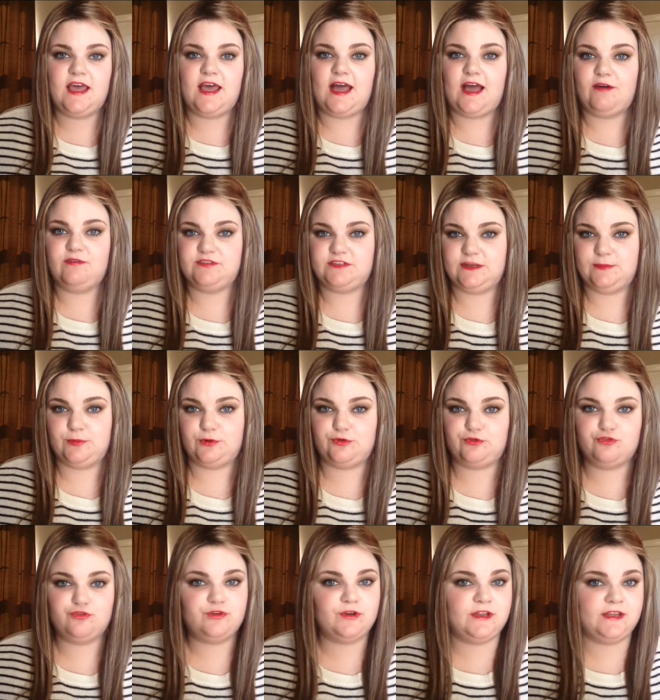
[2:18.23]
I was able to
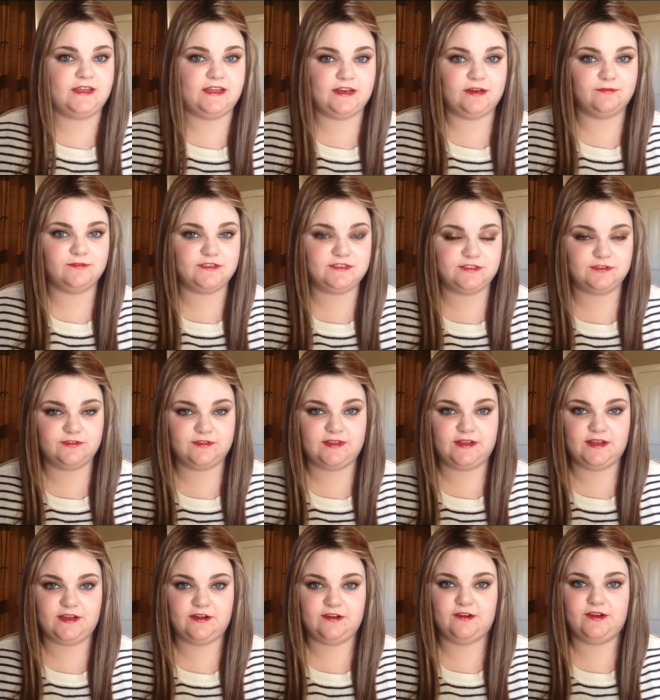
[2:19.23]
drink, and it was still
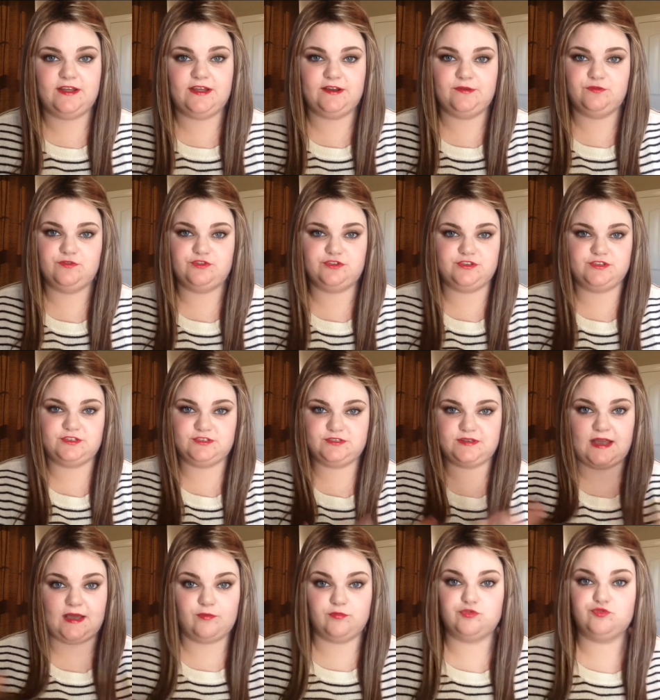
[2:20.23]
there, and it was just,
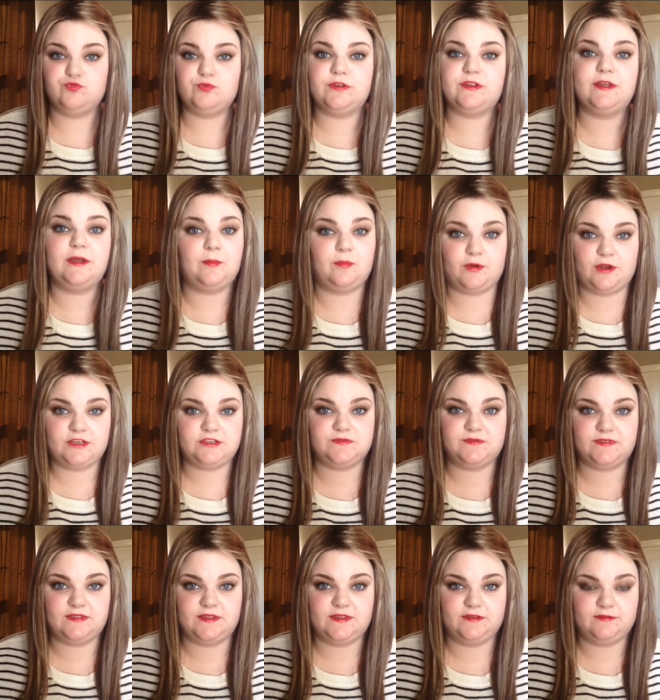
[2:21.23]
I was really impressed
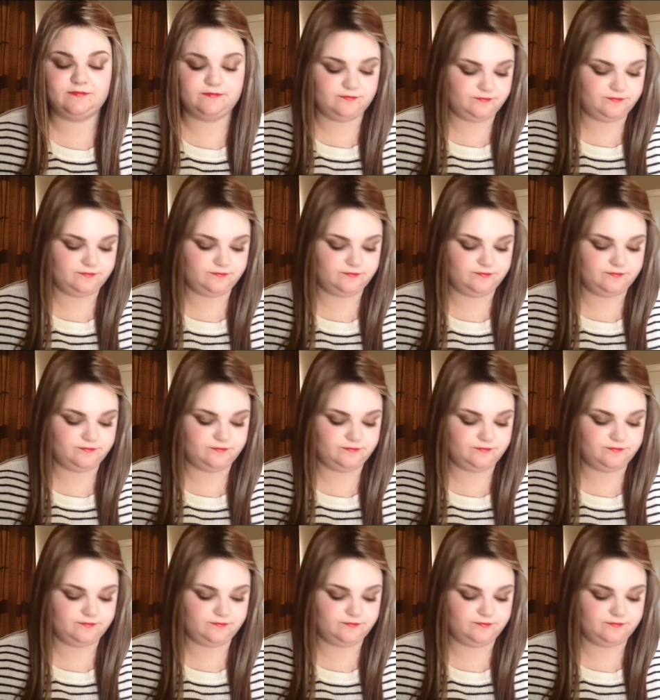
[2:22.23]
with it.